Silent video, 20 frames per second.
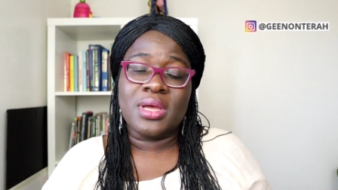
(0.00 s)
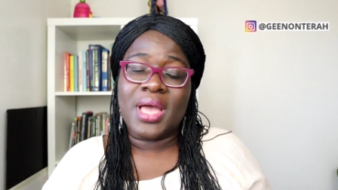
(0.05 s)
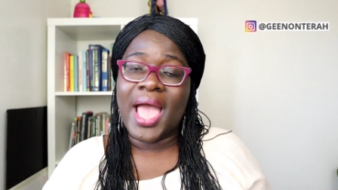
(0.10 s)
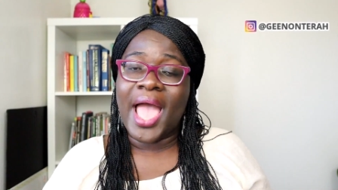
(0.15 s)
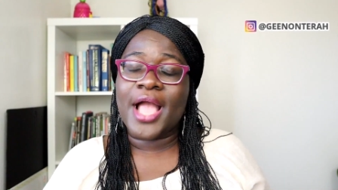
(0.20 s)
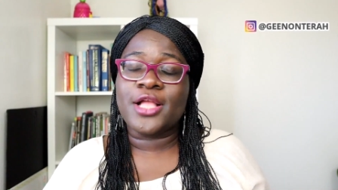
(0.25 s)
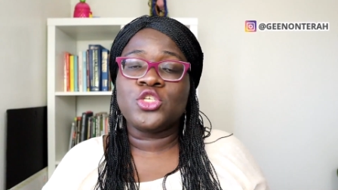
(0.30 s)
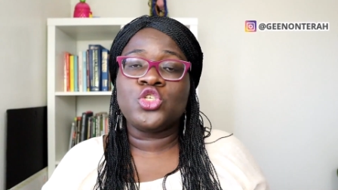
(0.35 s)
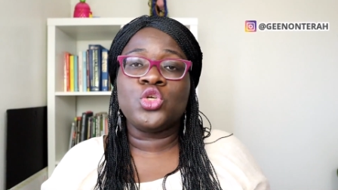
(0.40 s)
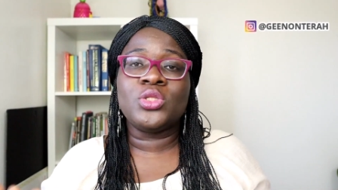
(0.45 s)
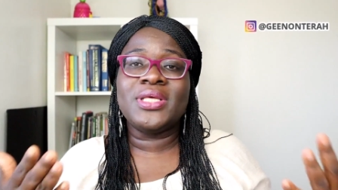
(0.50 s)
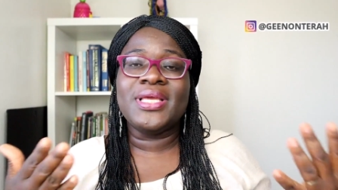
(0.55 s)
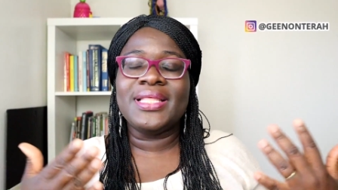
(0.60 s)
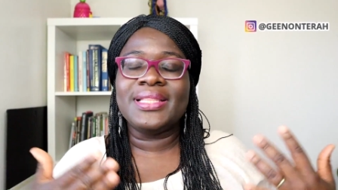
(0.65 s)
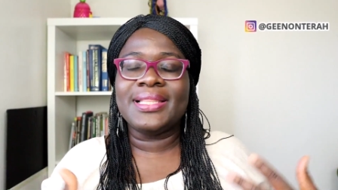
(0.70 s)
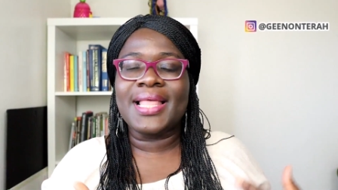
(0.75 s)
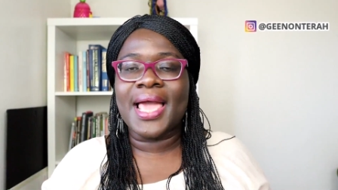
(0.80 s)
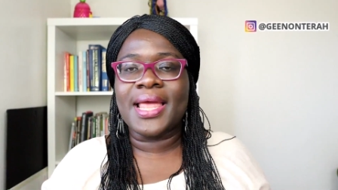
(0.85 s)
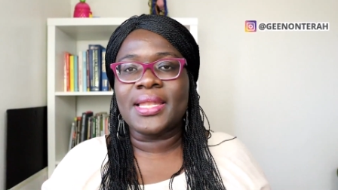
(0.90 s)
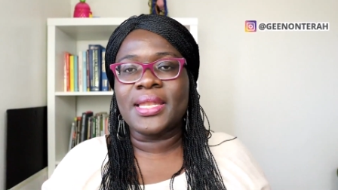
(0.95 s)
actually
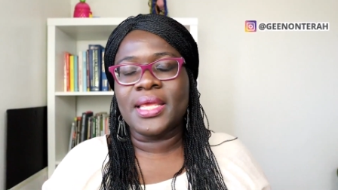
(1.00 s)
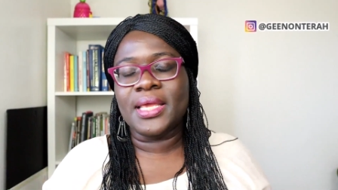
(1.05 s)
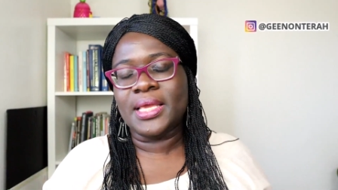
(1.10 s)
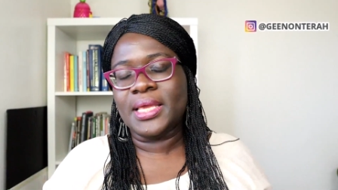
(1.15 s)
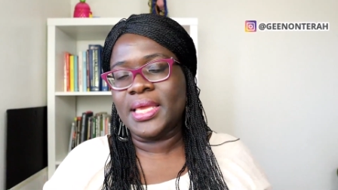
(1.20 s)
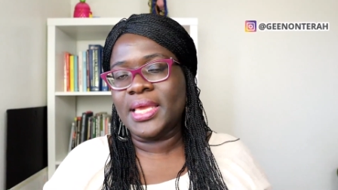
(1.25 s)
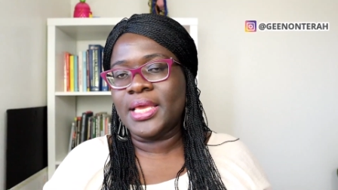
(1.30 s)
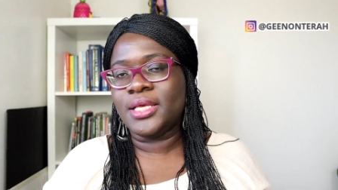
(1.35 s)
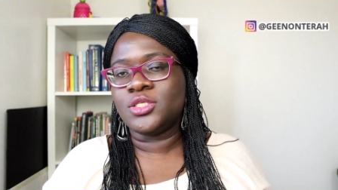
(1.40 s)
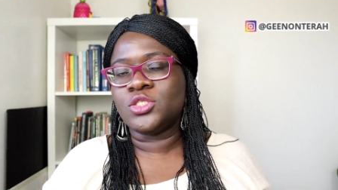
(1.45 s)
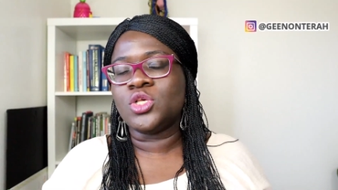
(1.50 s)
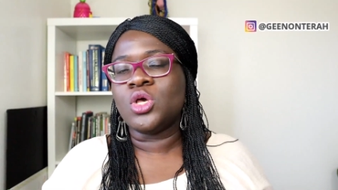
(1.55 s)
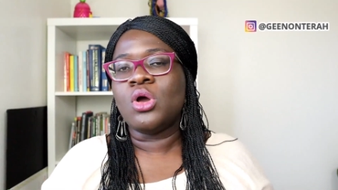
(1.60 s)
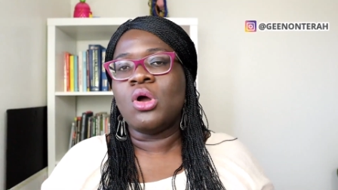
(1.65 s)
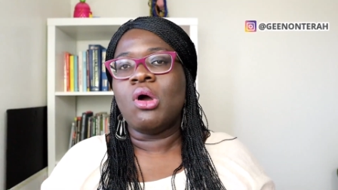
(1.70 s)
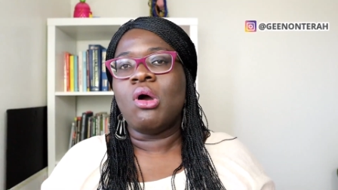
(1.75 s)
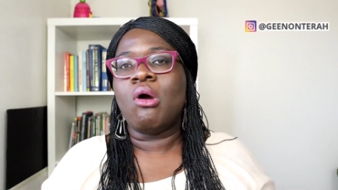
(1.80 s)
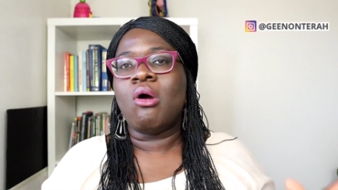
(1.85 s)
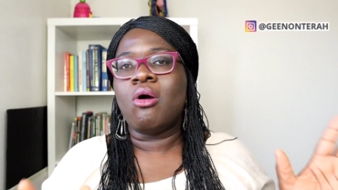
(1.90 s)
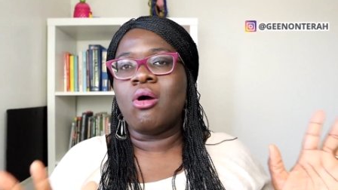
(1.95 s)
landing gigs
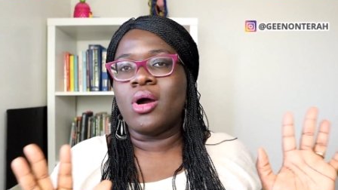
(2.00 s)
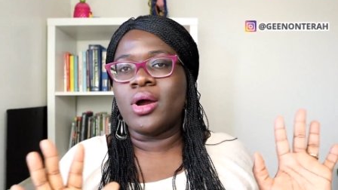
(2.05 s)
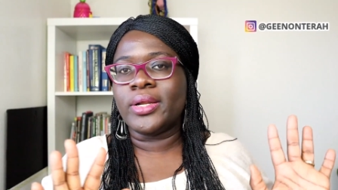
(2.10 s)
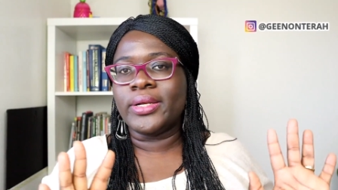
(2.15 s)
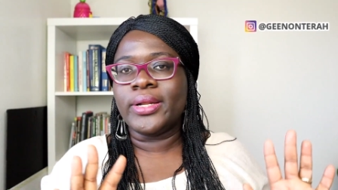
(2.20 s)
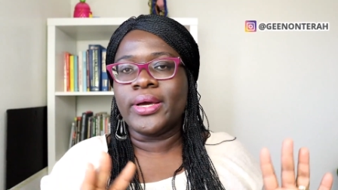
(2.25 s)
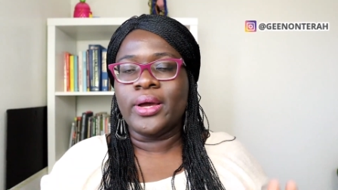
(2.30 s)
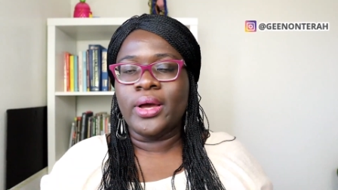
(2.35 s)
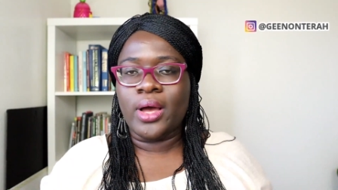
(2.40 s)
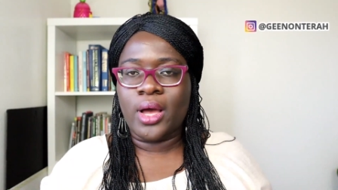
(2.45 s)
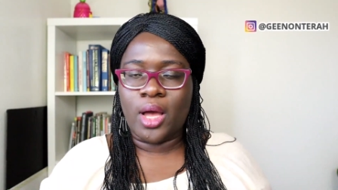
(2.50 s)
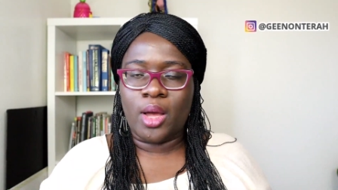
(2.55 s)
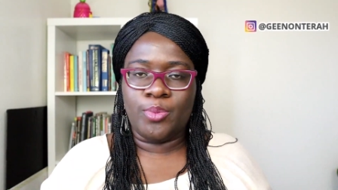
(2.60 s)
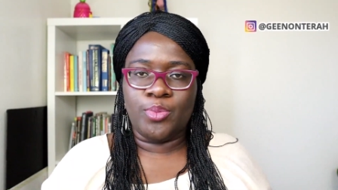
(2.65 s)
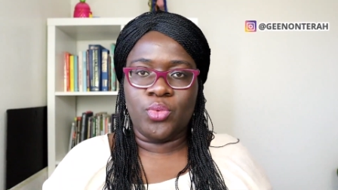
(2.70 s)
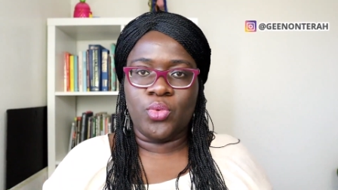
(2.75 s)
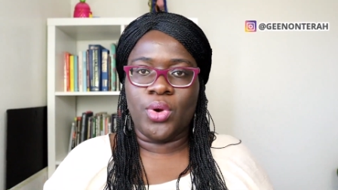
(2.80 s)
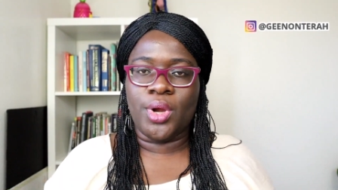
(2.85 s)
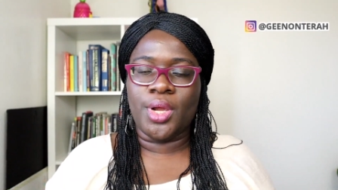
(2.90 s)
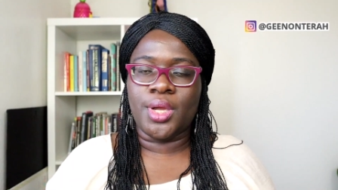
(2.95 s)
on
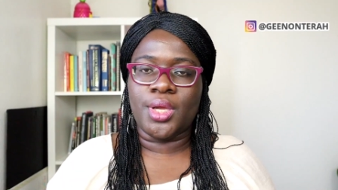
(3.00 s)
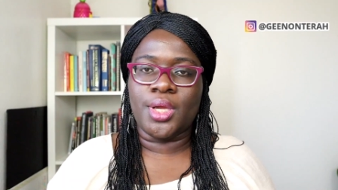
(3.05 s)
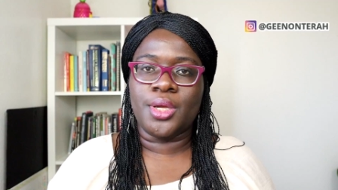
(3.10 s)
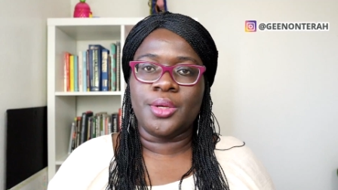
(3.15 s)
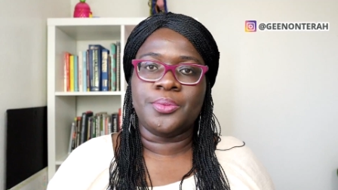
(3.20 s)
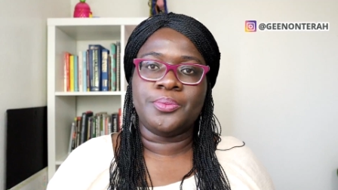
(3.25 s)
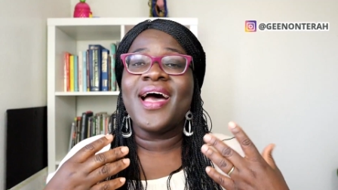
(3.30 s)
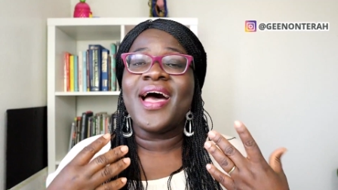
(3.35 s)
Upwork.